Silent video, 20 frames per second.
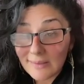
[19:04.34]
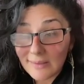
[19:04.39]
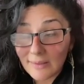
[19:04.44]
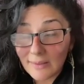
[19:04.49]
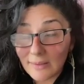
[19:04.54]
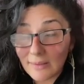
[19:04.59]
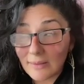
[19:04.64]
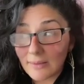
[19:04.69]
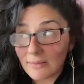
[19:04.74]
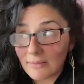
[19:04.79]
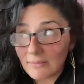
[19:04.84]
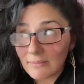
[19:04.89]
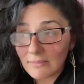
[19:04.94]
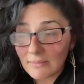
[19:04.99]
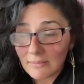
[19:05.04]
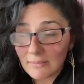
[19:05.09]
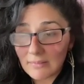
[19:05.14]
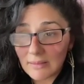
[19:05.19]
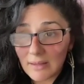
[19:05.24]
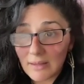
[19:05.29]
Oh,
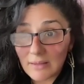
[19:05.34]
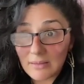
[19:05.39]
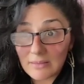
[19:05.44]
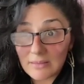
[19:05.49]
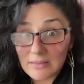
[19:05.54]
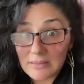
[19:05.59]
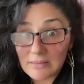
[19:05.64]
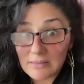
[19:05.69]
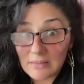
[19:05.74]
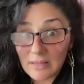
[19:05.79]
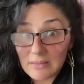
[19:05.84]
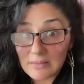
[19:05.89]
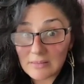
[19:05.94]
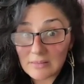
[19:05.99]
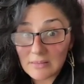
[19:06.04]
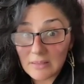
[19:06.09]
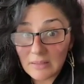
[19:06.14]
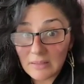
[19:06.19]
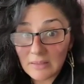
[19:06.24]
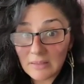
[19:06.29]
God,
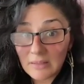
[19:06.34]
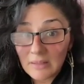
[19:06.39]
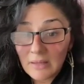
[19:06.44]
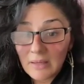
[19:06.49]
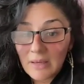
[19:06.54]
disgusting.